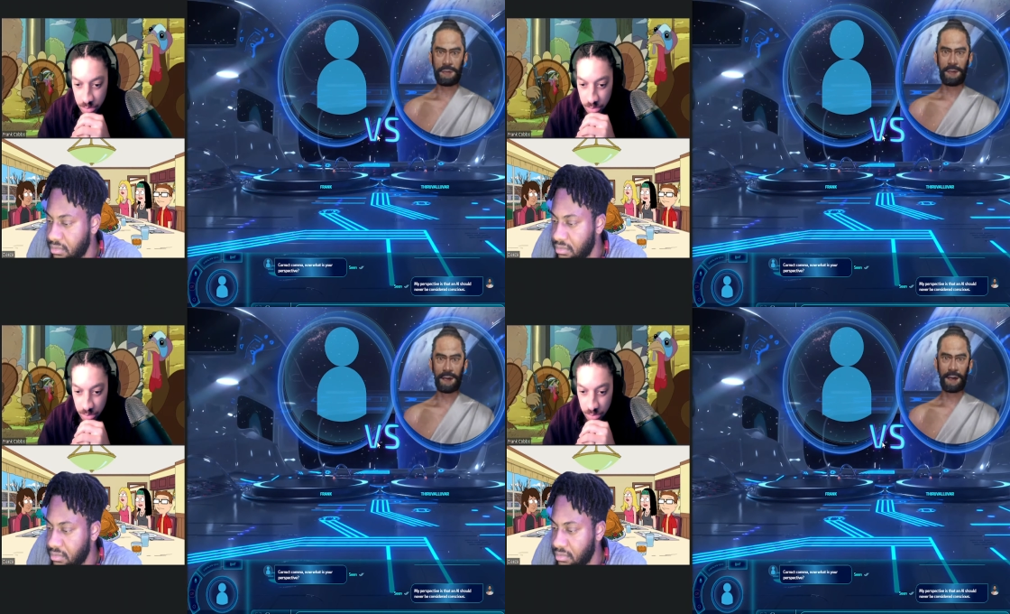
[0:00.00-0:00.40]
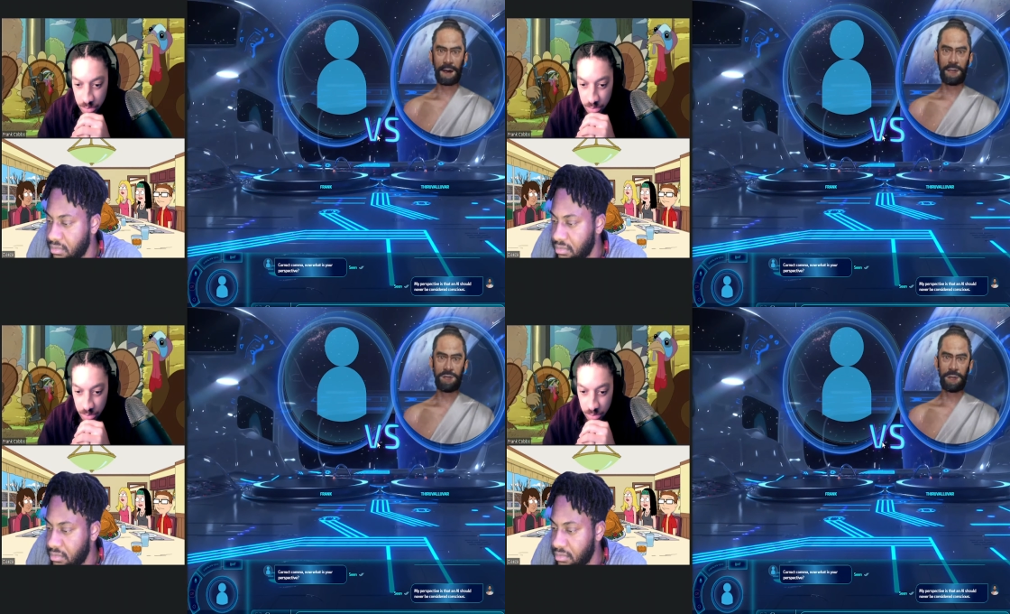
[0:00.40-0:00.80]
Speaker 1: an
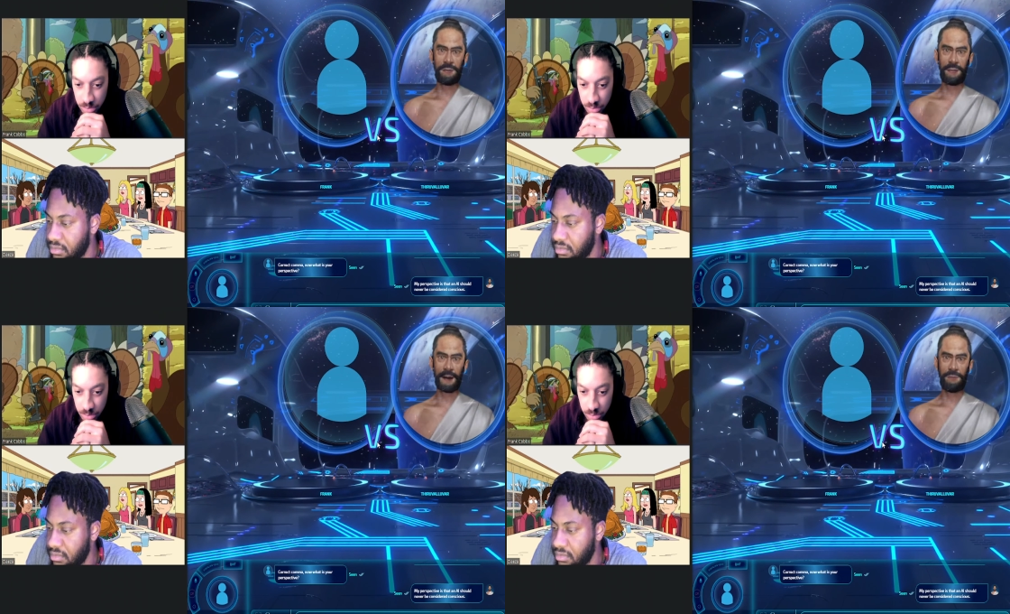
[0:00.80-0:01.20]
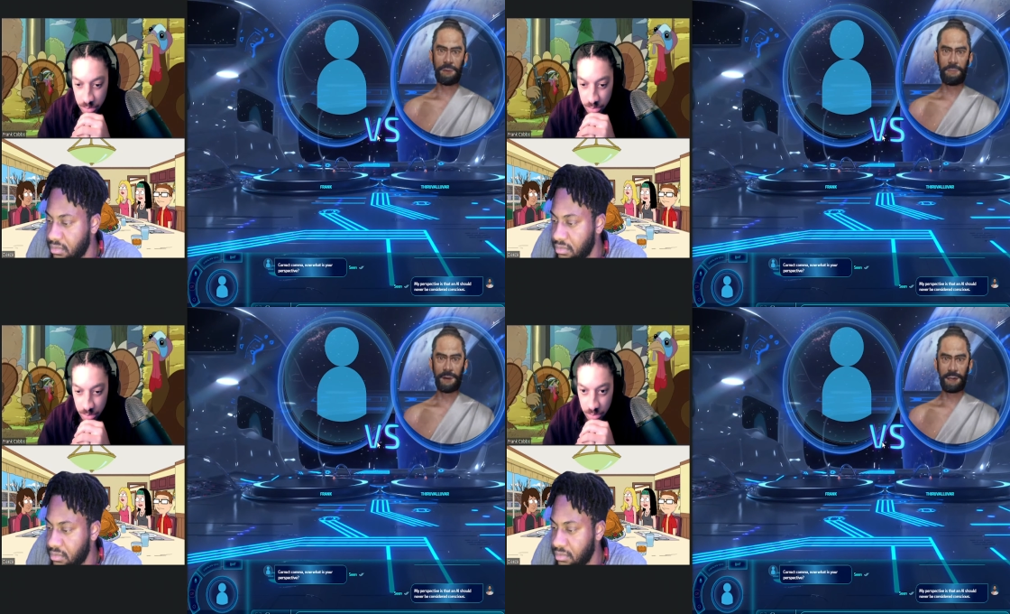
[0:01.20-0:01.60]
AI should
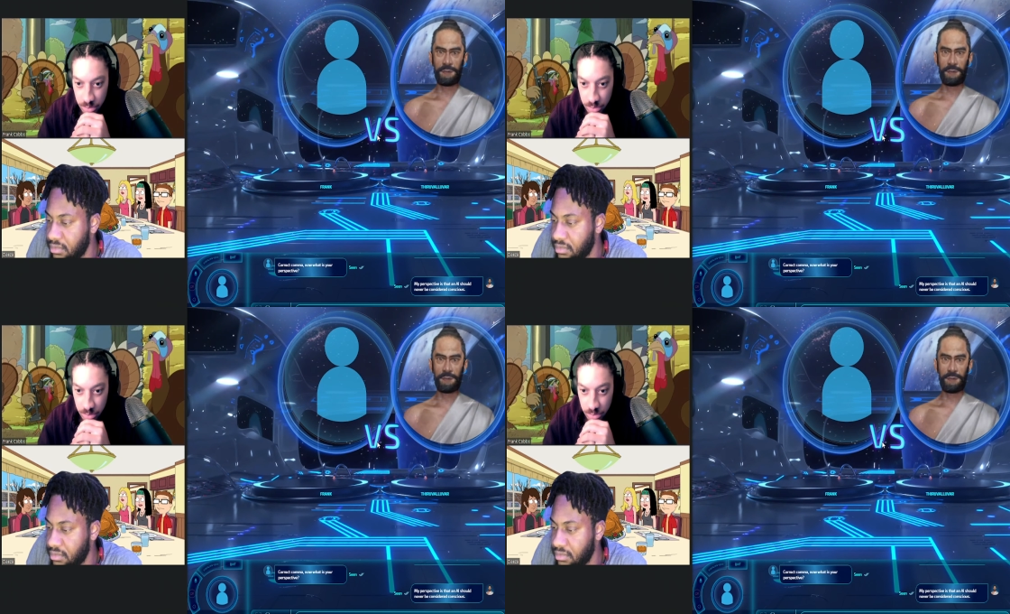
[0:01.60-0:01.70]
never be